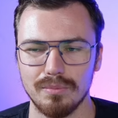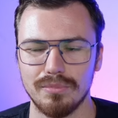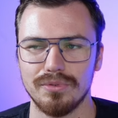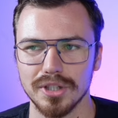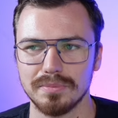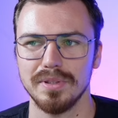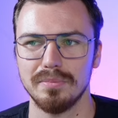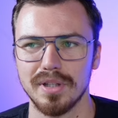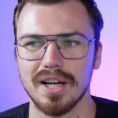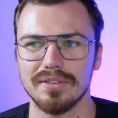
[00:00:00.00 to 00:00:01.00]
first
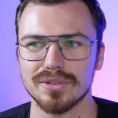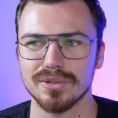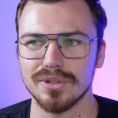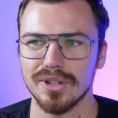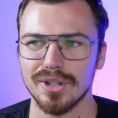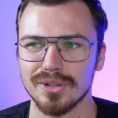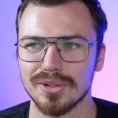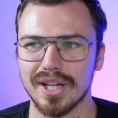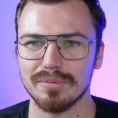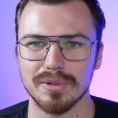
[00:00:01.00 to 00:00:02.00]
people have to to
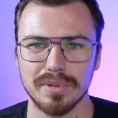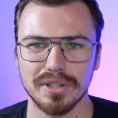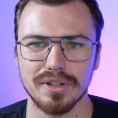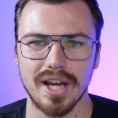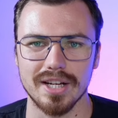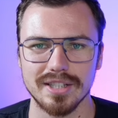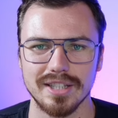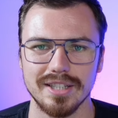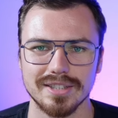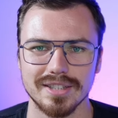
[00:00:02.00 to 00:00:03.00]
get what Bitcoin actually
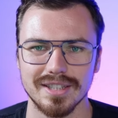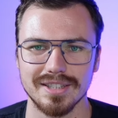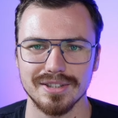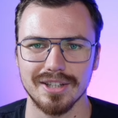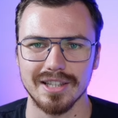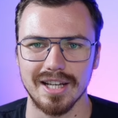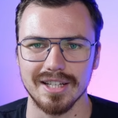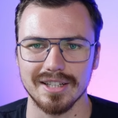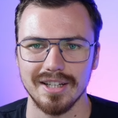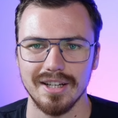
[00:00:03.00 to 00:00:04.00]
is, and and not
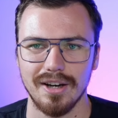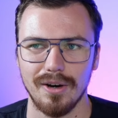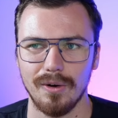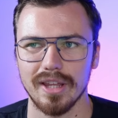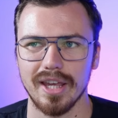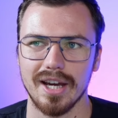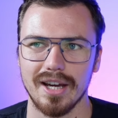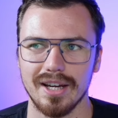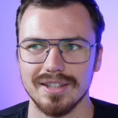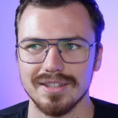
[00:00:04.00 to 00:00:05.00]
like, oh
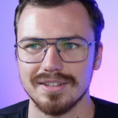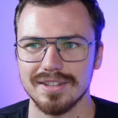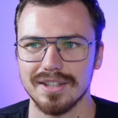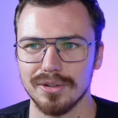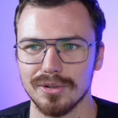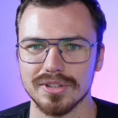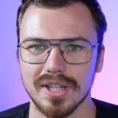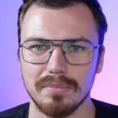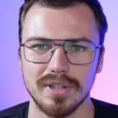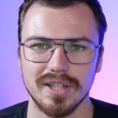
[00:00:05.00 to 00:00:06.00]
yeah, the, those
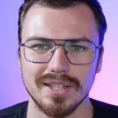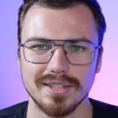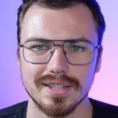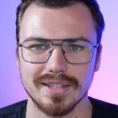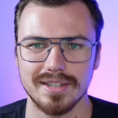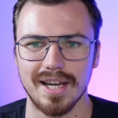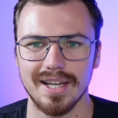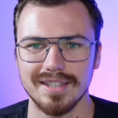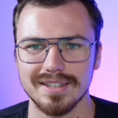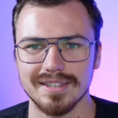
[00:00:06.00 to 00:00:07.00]
numbers and
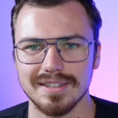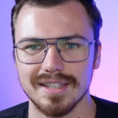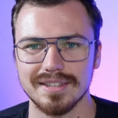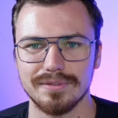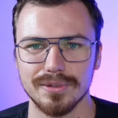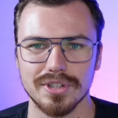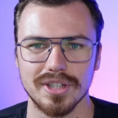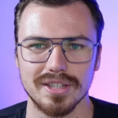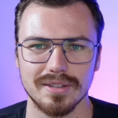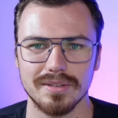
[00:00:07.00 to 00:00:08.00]
that and that's the future
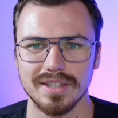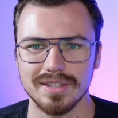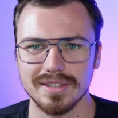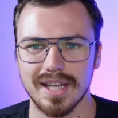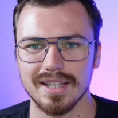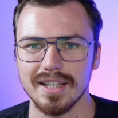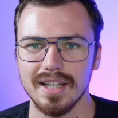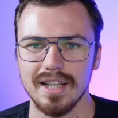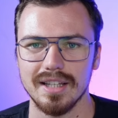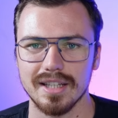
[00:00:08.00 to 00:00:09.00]
and, and this and that.
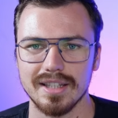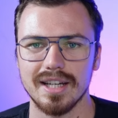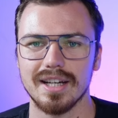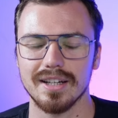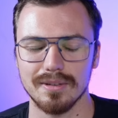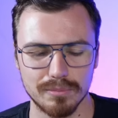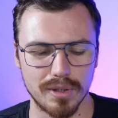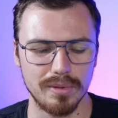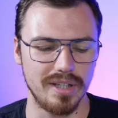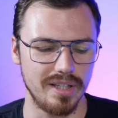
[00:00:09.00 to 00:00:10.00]
Like they are
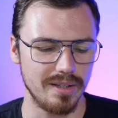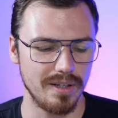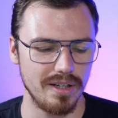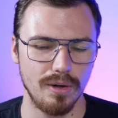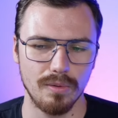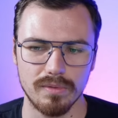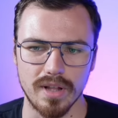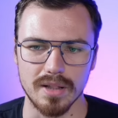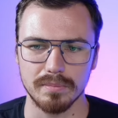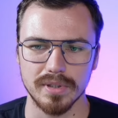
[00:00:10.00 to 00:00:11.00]
probably uh,
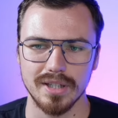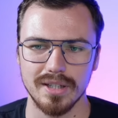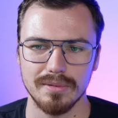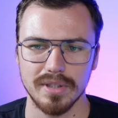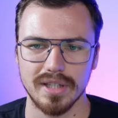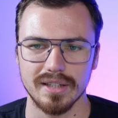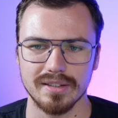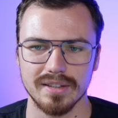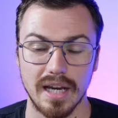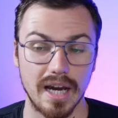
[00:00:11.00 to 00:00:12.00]
overwhelmed by, by
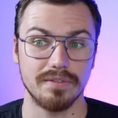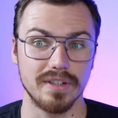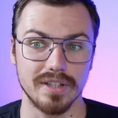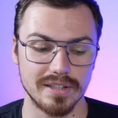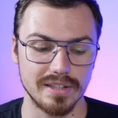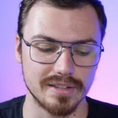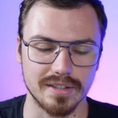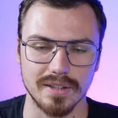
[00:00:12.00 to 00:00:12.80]
that. I think at least.